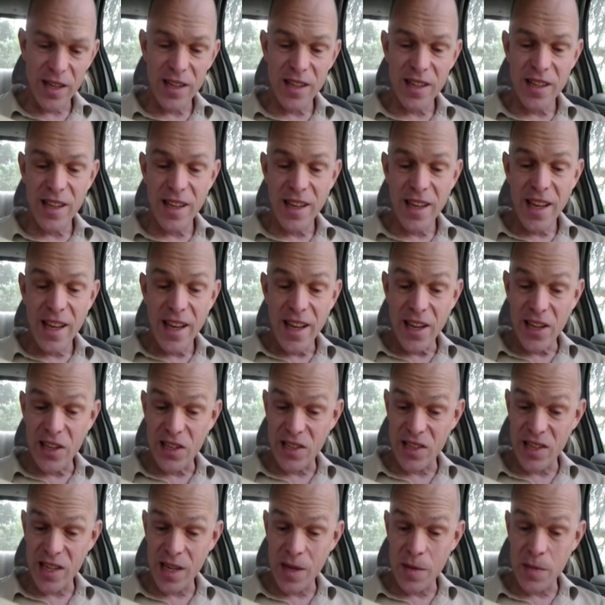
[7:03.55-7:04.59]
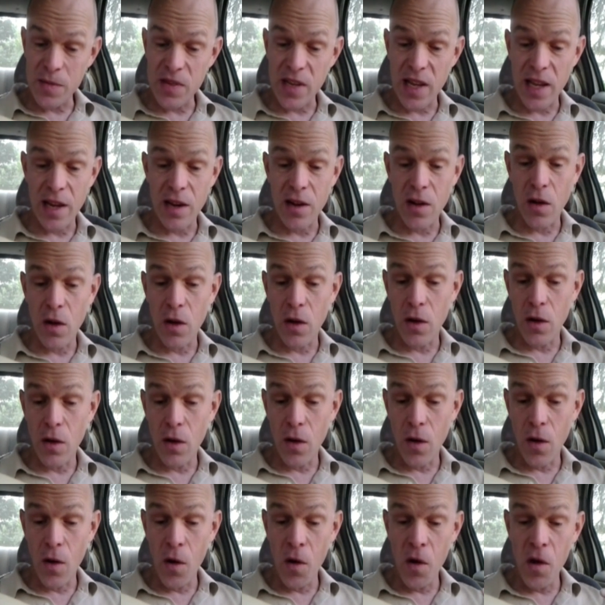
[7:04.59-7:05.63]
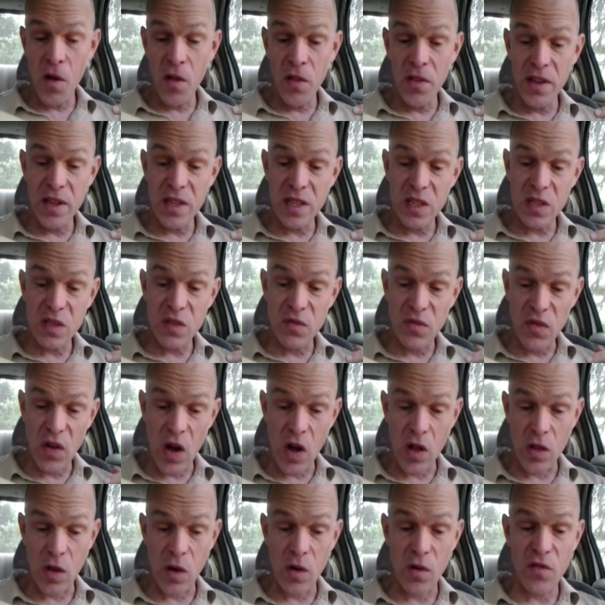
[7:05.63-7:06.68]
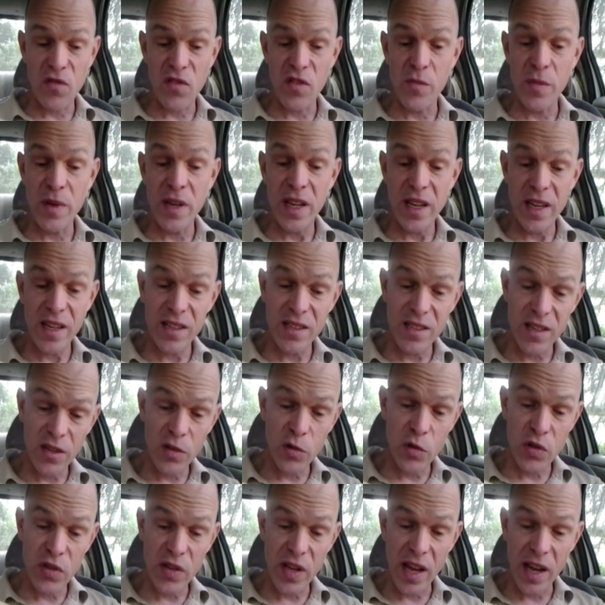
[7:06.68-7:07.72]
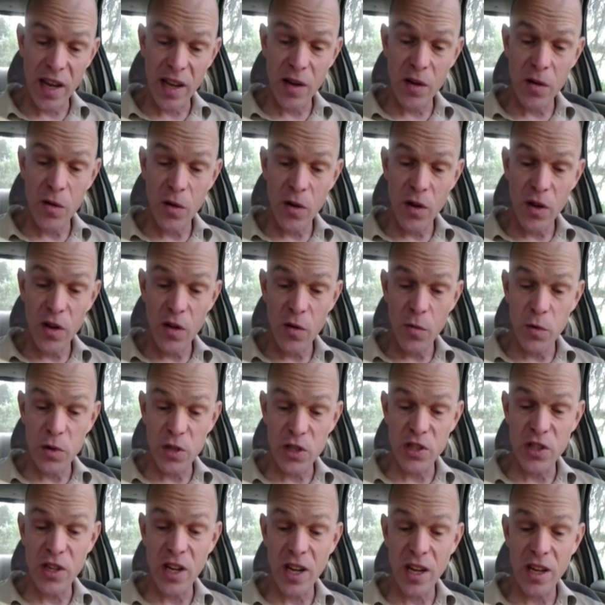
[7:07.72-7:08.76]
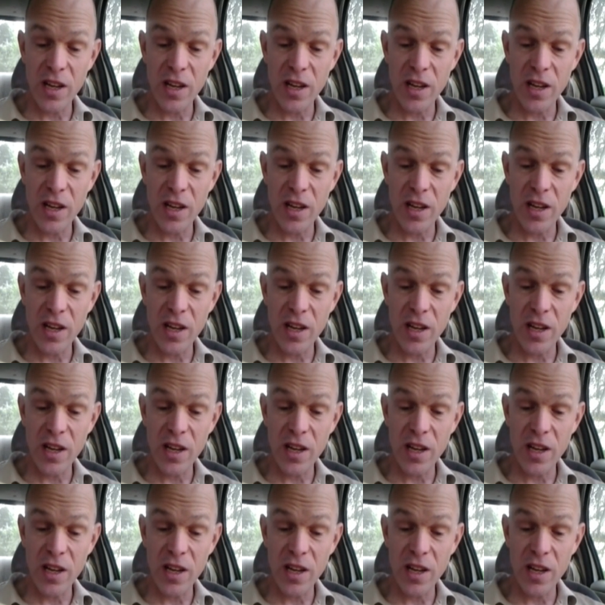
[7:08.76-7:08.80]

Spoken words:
To me, it seems that all these follow from his understanding,